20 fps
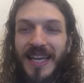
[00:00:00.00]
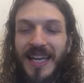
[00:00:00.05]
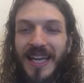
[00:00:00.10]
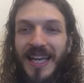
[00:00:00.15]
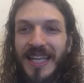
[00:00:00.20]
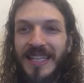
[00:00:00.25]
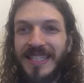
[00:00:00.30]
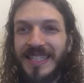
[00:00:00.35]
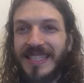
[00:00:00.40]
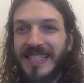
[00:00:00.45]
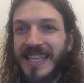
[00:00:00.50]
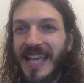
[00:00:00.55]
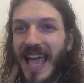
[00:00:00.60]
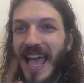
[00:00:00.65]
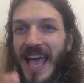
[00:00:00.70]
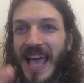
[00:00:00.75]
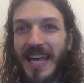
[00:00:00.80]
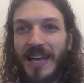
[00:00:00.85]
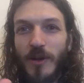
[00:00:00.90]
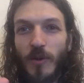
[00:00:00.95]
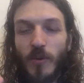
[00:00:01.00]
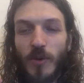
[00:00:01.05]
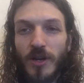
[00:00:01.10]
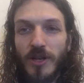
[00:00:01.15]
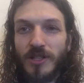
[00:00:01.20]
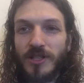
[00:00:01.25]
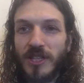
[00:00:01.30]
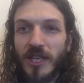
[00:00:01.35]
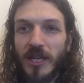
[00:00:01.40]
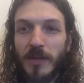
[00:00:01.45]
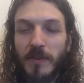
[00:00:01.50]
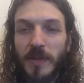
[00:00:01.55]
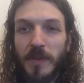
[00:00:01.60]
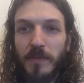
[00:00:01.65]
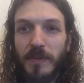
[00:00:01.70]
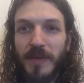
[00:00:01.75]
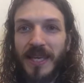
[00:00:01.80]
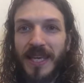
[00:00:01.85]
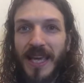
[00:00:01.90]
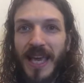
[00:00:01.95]
It said it was going to be
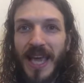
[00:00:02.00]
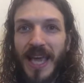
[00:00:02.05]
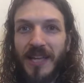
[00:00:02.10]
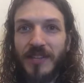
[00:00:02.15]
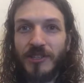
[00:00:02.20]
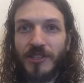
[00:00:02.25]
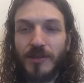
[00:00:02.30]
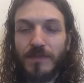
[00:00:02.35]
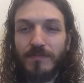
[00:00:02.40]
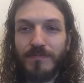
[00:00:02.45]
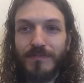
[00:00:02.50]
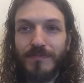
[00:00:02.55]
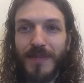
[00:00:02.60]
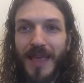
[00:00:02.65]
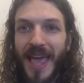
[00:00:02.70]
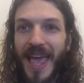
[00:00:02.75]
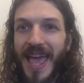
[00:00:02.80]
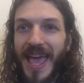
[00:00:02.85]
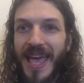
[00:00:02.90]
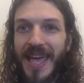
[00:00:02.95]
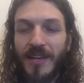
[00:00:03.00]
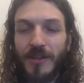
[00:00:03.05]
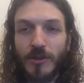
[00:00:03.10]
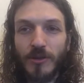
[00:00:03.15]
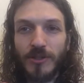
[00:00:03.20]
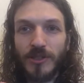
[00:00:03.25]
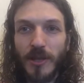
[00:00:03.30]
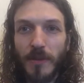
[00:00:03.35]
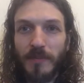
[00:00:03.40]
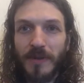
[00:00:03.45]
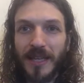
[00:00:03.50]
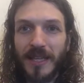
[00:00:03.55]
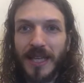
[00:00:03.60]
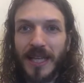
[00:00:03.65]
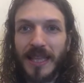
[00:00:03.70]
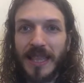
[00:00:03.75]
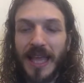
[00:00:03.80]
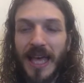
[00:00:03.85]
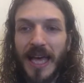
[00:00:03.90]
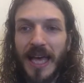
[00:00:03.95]
pH 8 or something
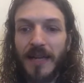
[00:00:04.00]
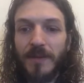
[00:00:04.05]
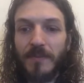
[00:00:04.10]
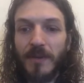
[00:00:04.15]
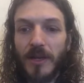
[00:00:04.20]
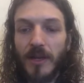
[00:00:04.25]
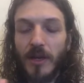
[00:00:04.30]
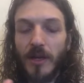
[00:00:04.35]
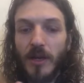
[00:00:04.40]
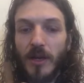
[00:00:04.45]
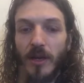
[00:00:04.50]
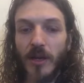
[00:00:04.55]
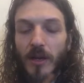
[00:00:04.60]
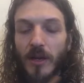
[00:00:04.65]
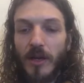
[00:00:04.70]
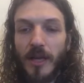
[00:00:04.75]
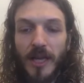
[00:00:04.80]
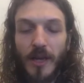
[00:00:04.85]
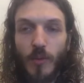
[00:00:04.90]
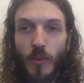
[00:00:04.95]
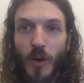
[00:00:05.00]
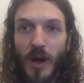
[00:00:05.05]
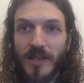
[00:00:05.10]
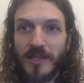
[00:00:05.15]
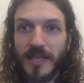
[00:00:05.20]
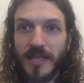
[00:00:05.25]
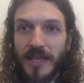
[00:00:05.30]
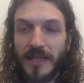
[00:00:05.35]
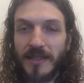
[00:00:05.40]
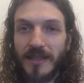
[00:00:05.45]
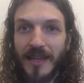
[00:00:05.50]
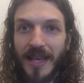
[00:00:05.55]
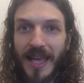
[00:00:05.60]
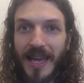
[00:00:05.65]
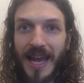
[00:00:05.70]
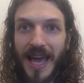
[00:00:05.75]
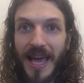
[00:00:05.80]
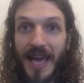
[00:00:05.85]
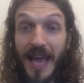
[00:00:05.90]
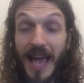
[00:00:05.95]
like that. It wasn't.
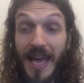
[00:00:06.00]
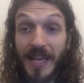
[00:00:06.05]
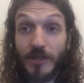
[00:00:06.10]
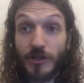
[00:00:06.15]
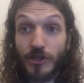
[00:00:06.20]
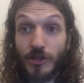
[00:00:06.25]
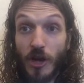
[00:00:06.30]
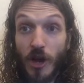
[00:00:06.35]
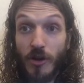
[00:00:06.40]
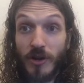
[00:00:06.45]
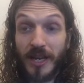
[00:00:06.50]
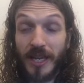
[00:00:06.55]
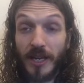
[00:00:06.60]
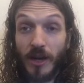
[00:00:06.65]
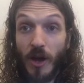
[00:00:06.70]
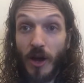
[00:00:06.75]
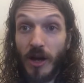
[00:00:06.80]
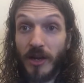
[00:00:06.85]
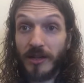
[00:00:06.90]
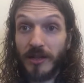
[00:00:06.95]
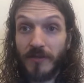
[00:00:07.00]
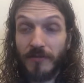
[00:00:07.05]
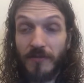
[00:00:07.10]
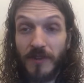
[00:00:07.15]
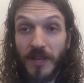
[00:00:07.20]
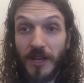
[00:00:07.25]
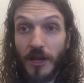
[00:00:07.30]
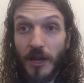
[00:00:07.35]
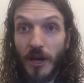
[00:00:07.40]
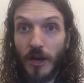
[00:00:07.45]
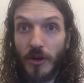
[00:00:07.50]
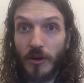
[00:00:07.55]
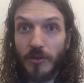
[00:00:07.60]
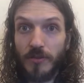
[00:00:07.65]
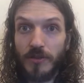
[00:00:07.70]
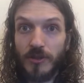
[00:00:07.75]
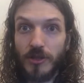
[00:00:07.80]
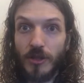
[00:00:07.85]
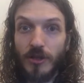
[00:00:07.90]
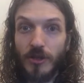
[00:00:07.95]
And I showed it on video,
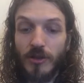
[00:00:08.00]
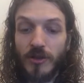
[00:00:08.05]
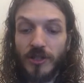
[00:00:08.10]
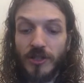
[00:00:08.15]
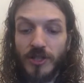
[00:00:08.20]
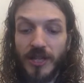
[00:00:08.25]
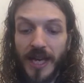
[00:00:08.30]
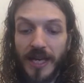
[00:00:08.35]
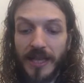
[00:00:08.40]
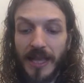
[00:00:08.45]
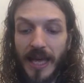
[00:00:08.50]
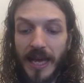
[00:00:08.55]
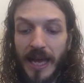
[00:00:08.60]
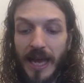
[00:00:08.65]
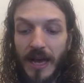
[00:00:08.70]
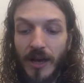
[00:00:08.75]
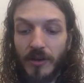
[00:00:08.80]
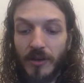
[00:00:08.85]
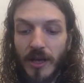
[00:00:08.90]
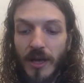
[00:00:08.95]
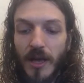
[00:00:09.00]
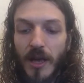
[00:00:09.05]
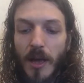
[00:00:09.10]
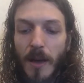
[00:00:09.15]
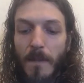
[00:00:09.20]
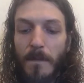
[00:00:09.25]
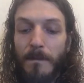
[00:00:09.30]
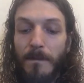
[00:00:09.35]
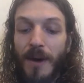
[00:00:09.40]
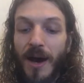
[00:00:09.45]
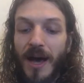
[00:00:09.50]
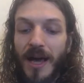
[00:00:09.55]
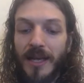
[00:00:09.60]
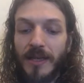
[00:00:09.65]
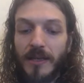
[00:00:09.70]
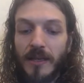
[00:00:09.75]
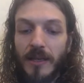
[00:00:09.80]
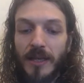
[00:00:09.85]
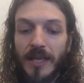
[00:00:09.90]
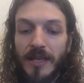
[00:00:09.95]
so you can check that out.
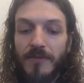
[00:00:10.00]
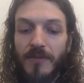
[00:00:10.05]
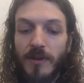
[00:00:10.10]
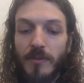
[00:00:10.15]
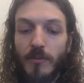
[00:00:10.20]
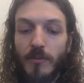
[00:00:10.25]
But even